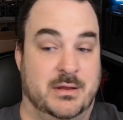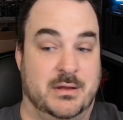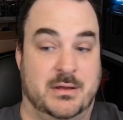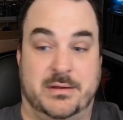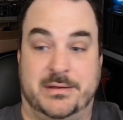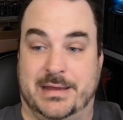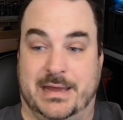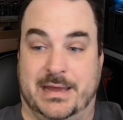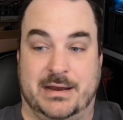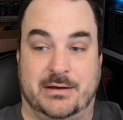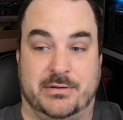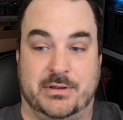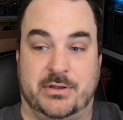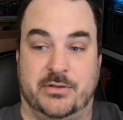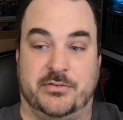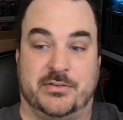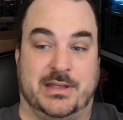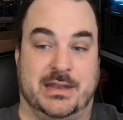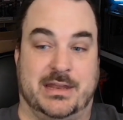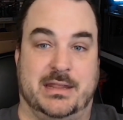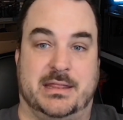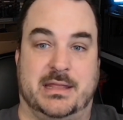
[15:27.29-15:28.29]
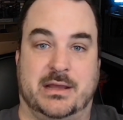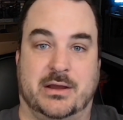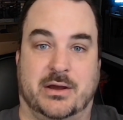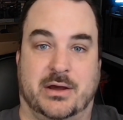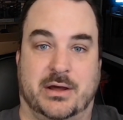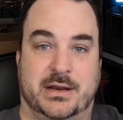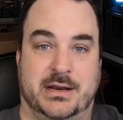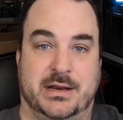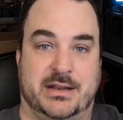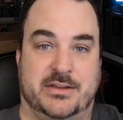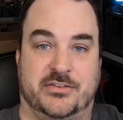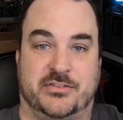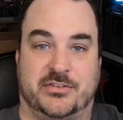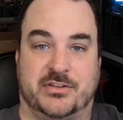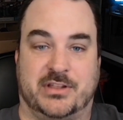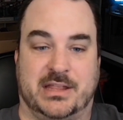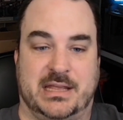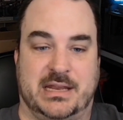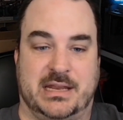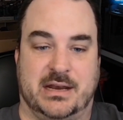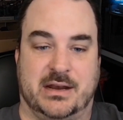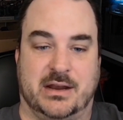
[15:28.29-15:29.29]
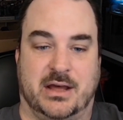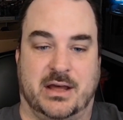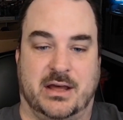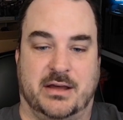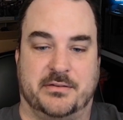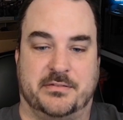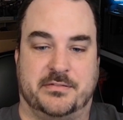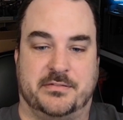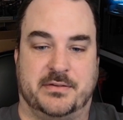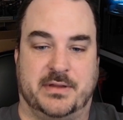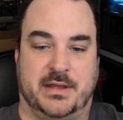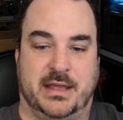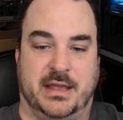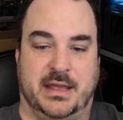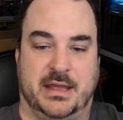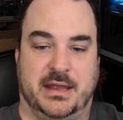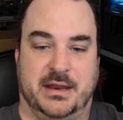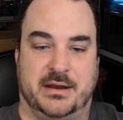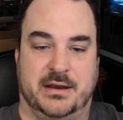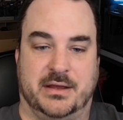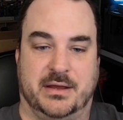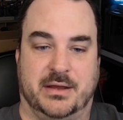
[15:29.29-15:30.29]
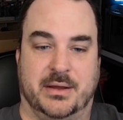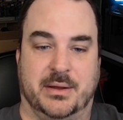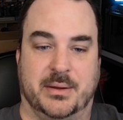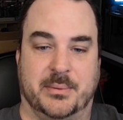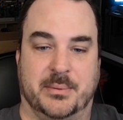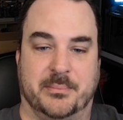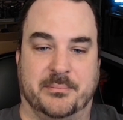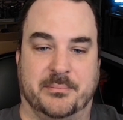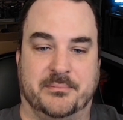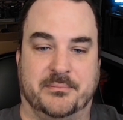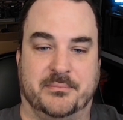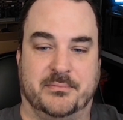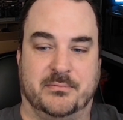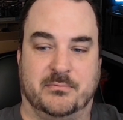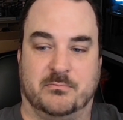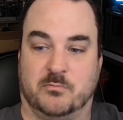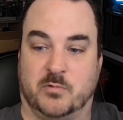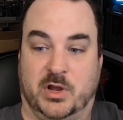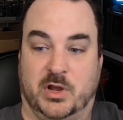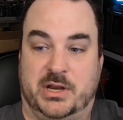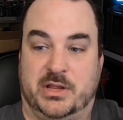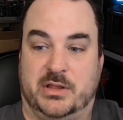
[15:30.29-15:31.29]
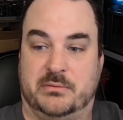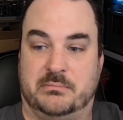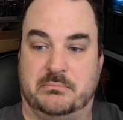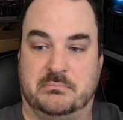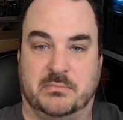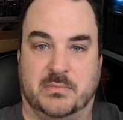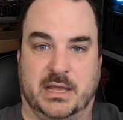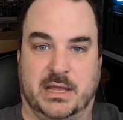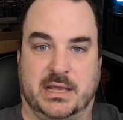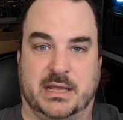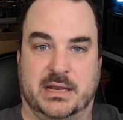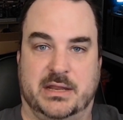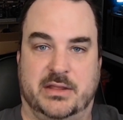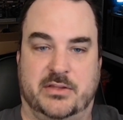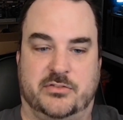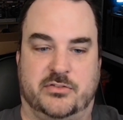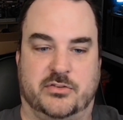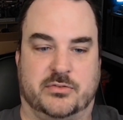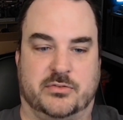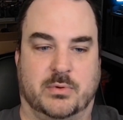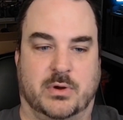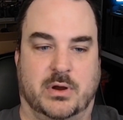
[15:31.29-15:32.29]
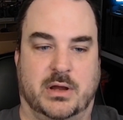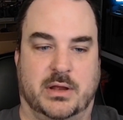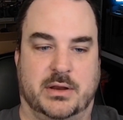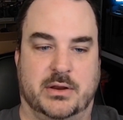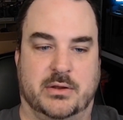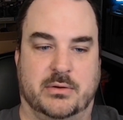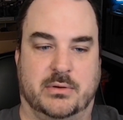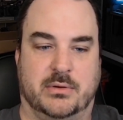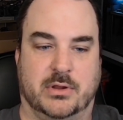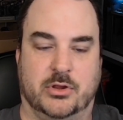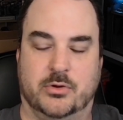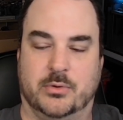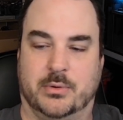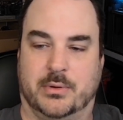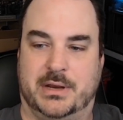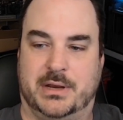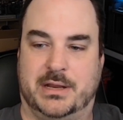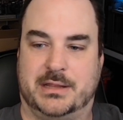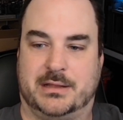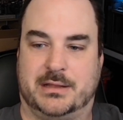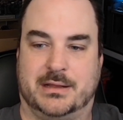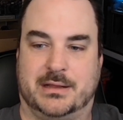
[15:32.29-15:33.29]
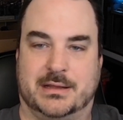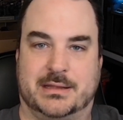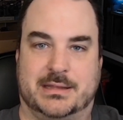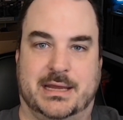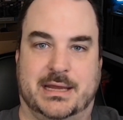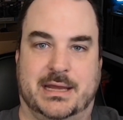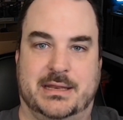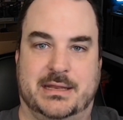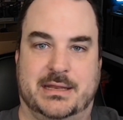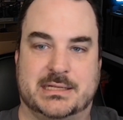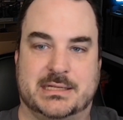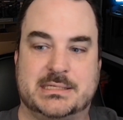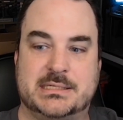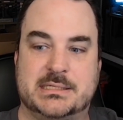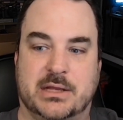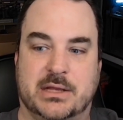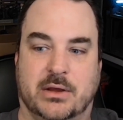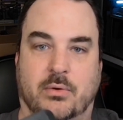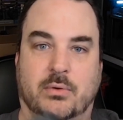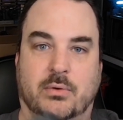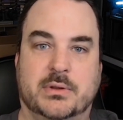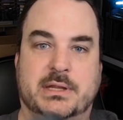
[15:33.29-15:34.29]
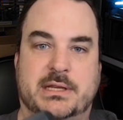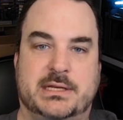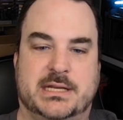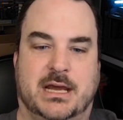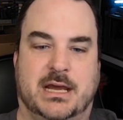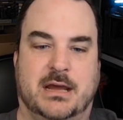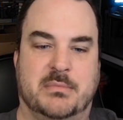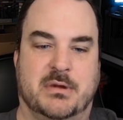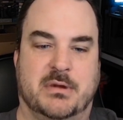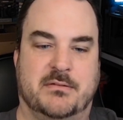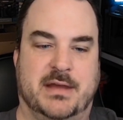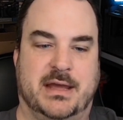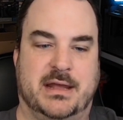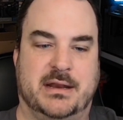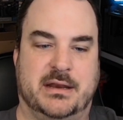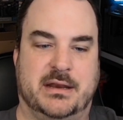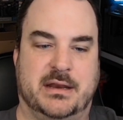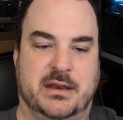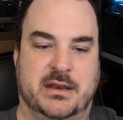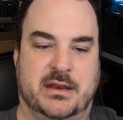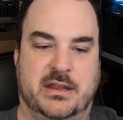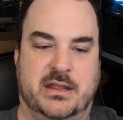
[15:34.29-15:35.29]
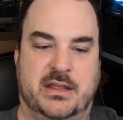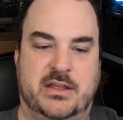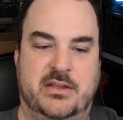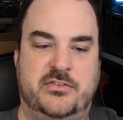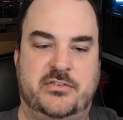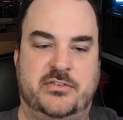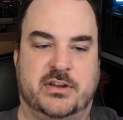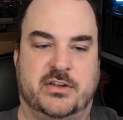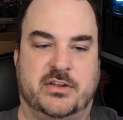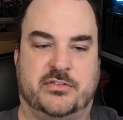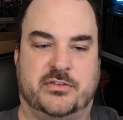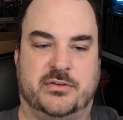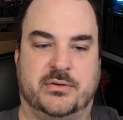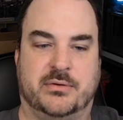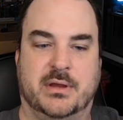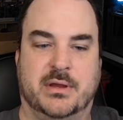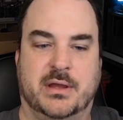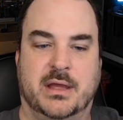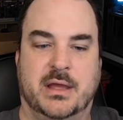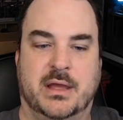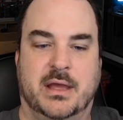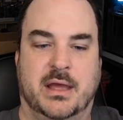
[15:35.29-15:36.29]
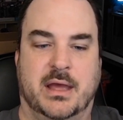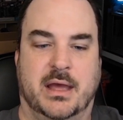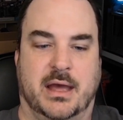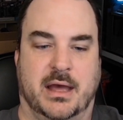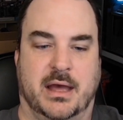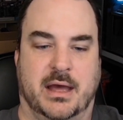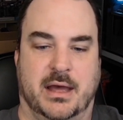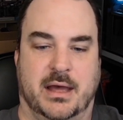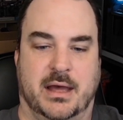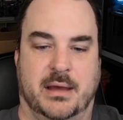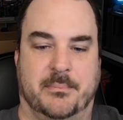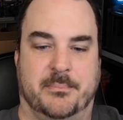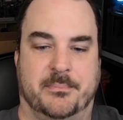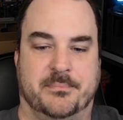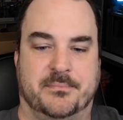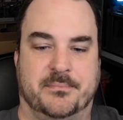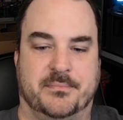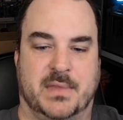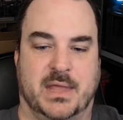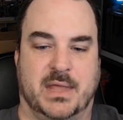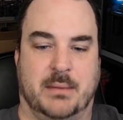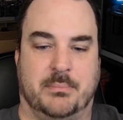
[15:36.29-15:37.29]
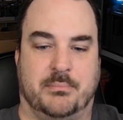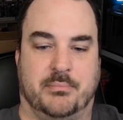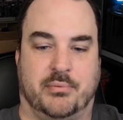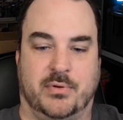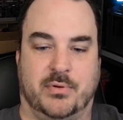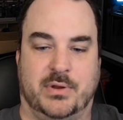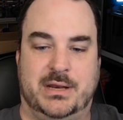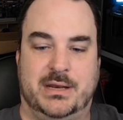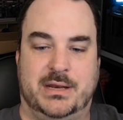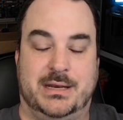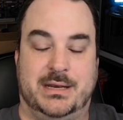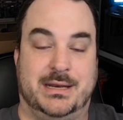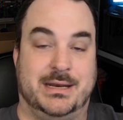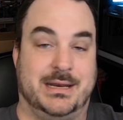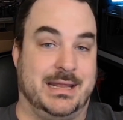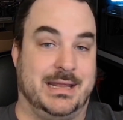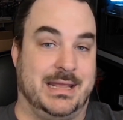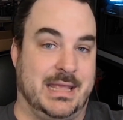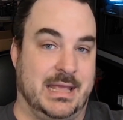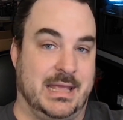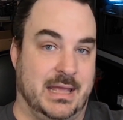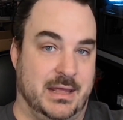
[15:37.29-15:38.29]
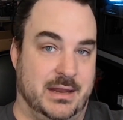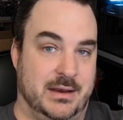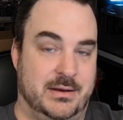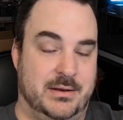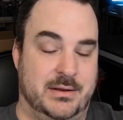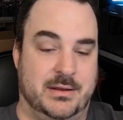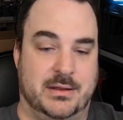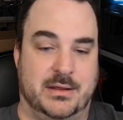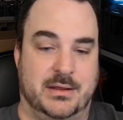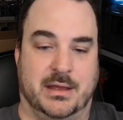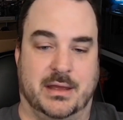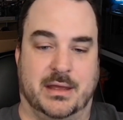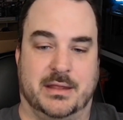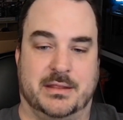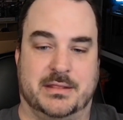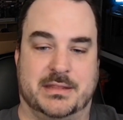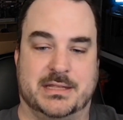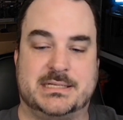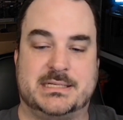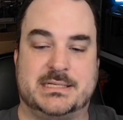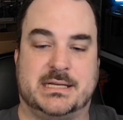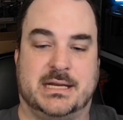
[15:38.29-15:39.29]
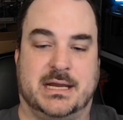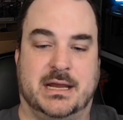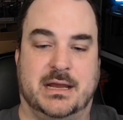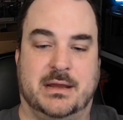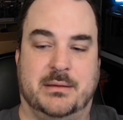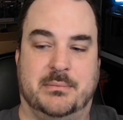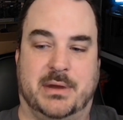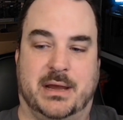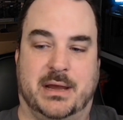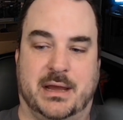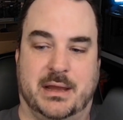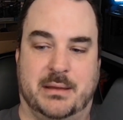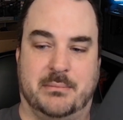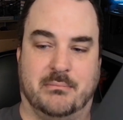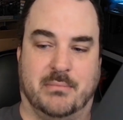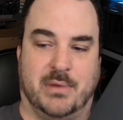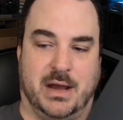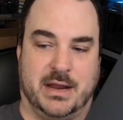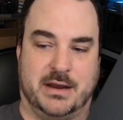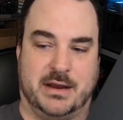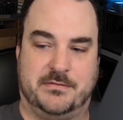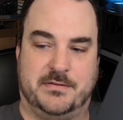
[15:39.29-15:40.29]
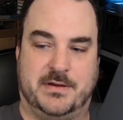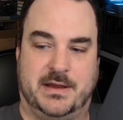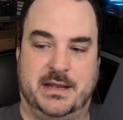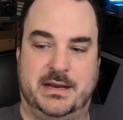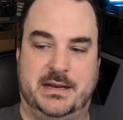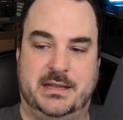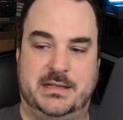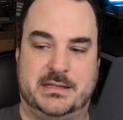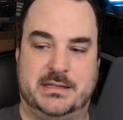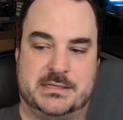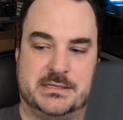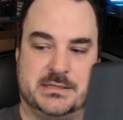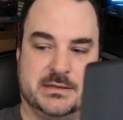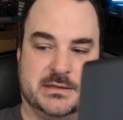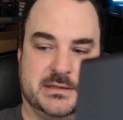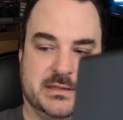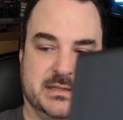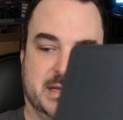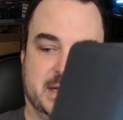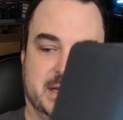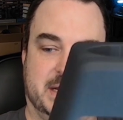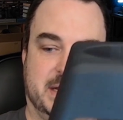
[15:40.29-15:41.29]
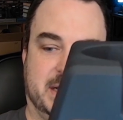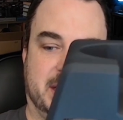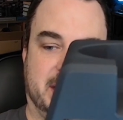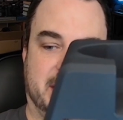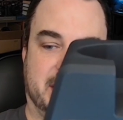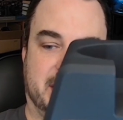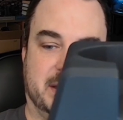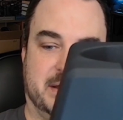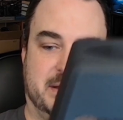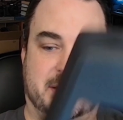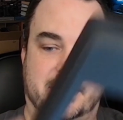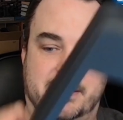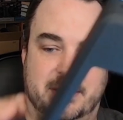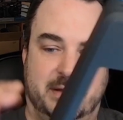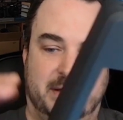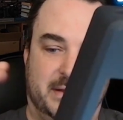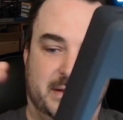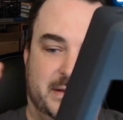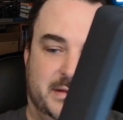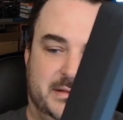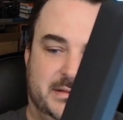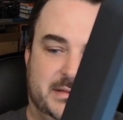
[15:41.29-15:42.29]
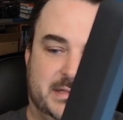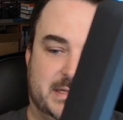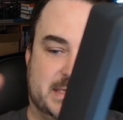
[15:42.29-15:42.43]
I don't use anything on it. I just clean it off and run it like it is, just raw, no glue or anything like that. And this is the only time I've had an adhesion issue. I printed it again. This time I modified it so that this